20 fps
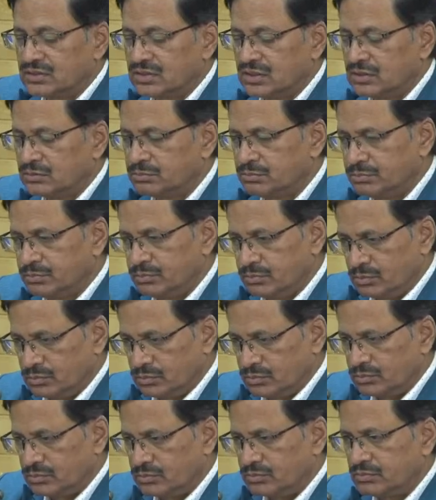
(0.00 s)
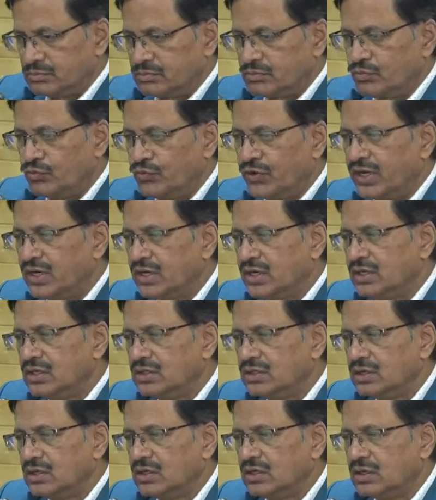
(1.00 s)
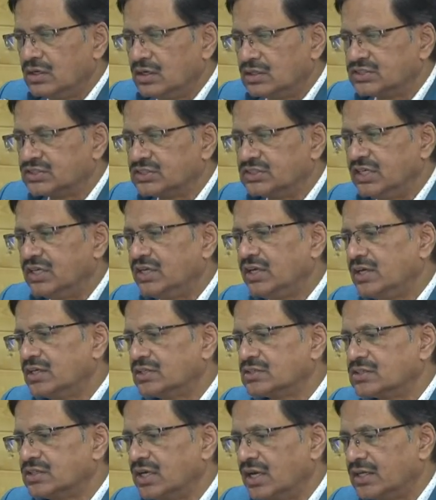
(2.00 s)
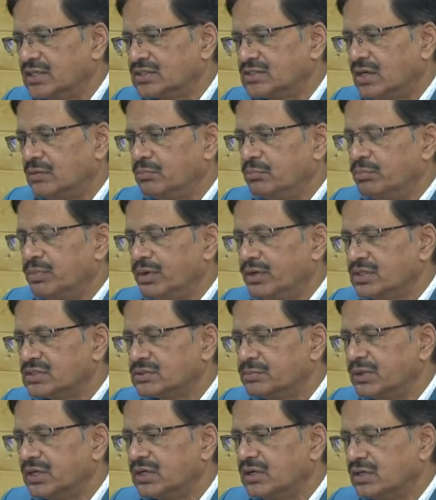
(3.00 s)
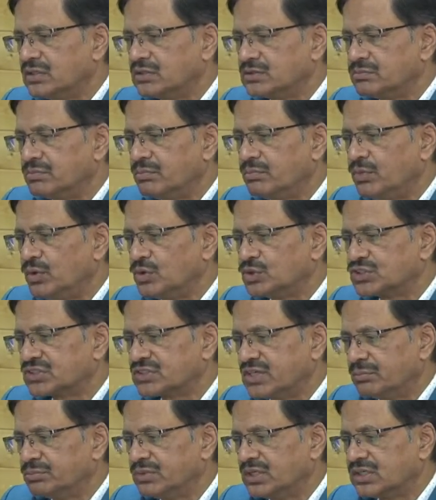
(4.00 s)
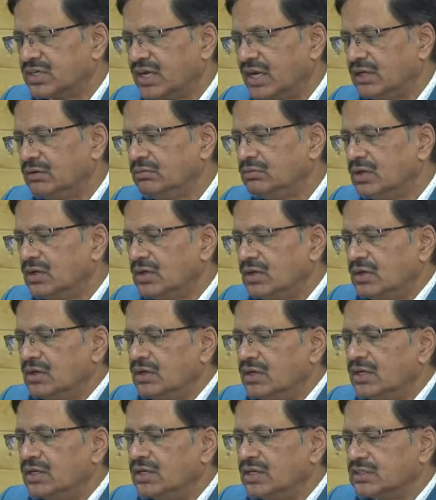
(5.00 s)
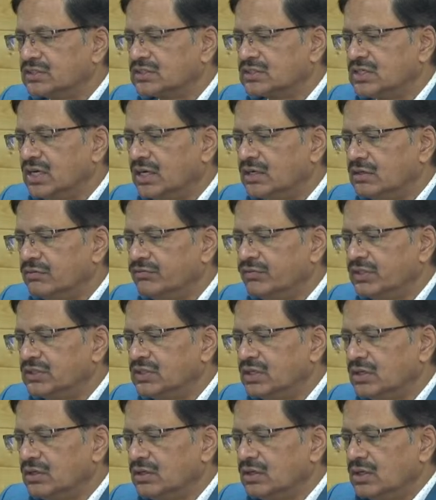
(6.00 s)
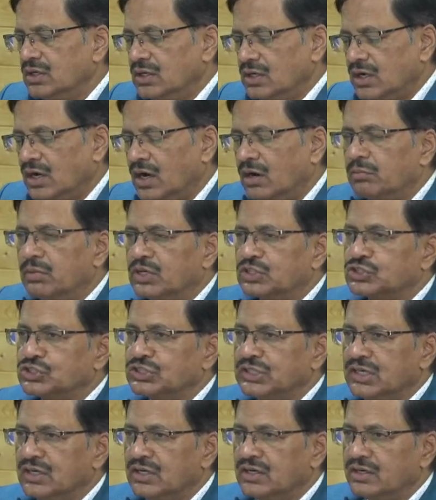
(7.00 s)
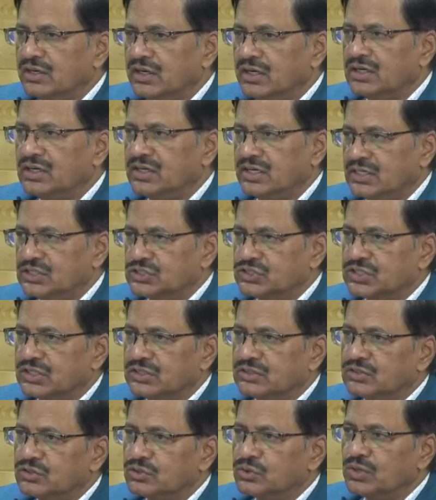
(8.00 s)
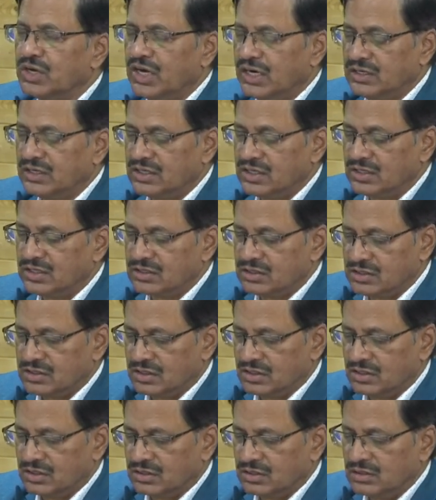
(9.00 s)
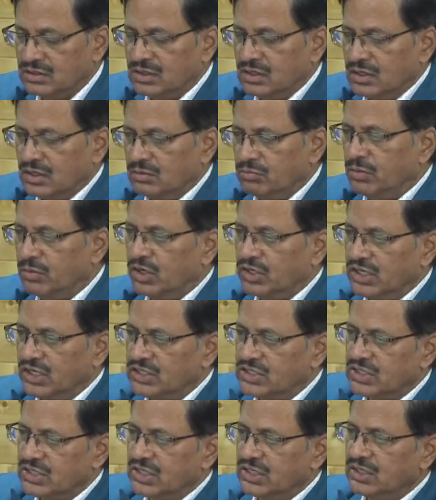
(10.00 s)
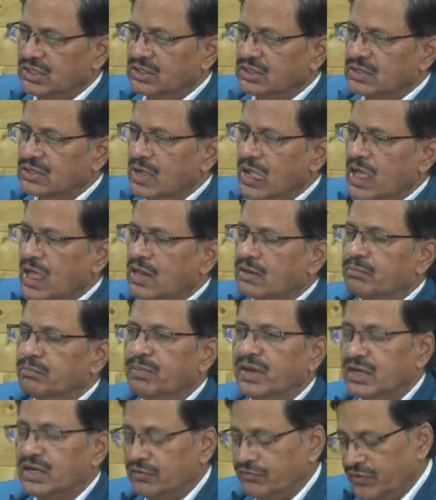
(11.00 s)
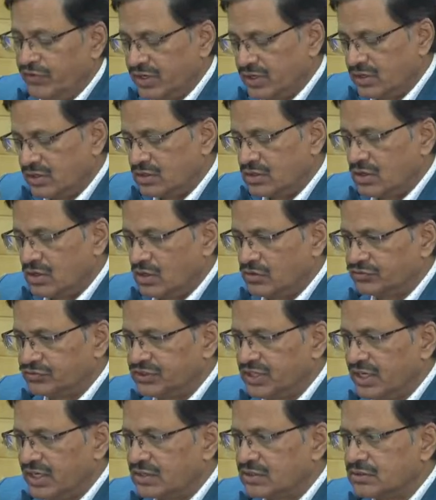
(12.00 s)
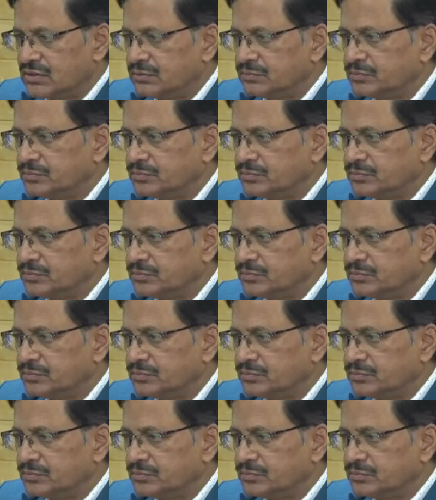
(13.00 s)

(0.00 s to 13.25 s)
the very serious examples, because most of the time it is done with a commercial intention to get it monetary benefit of that.